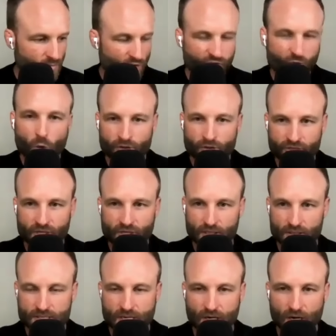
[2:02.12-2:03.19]
four
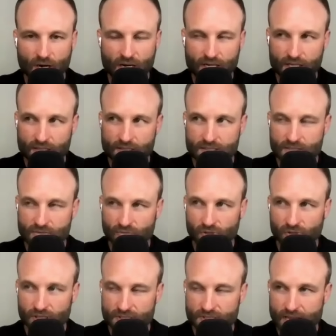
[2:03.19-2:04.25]
things that our audience can
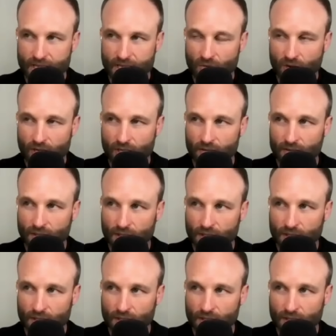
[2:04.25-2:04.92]
really take away